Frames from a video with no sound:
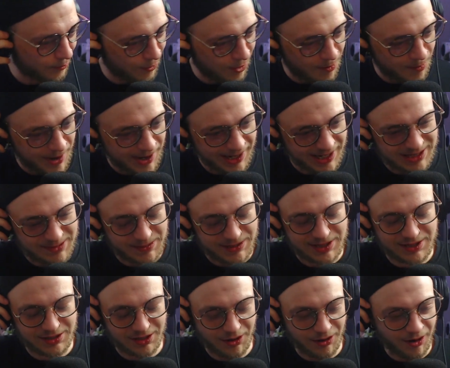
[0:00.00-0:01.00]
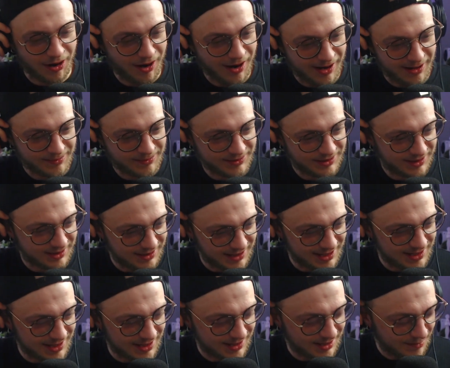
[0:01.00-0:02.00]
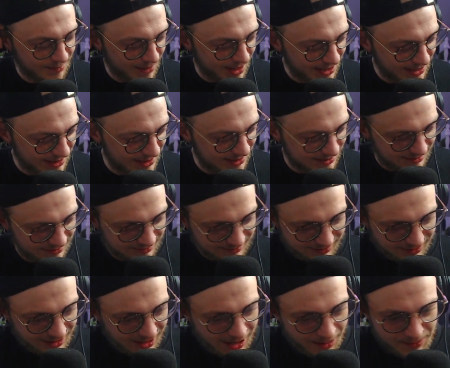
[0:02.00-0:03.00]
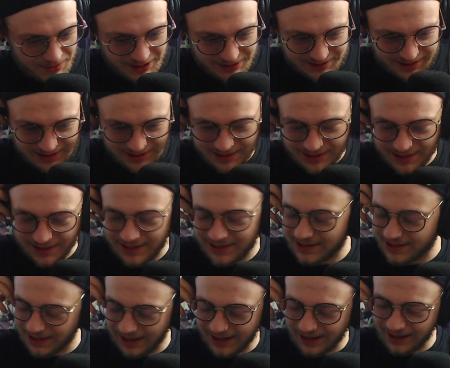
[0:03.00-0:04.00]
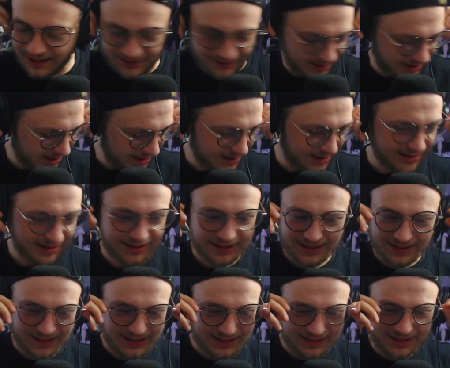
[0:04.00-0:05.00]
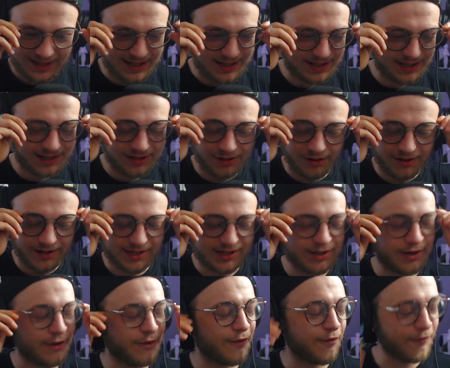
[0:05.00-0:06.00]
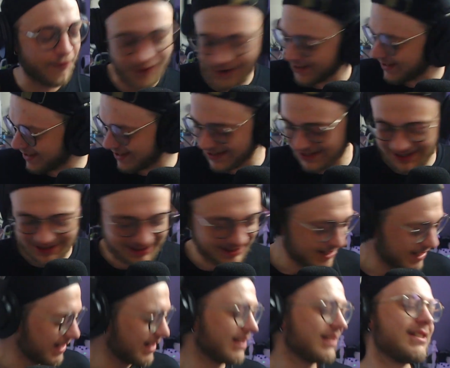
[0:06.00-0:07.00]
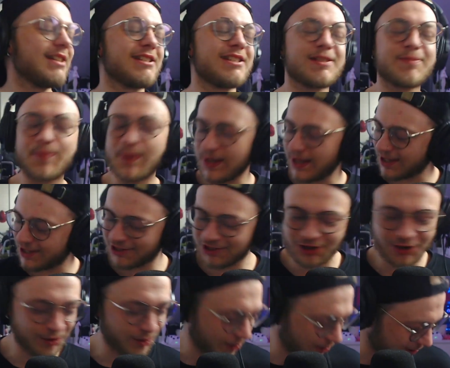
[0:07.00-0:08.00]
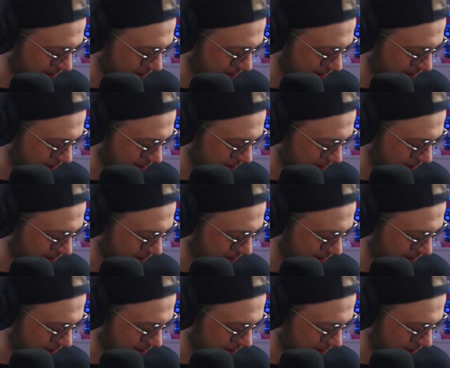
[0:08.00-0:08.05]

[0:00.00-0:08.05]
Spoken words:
Wombat gets me so hyped. This is amazing. I'm listening to this again. This song is so fucking sick. This beat is so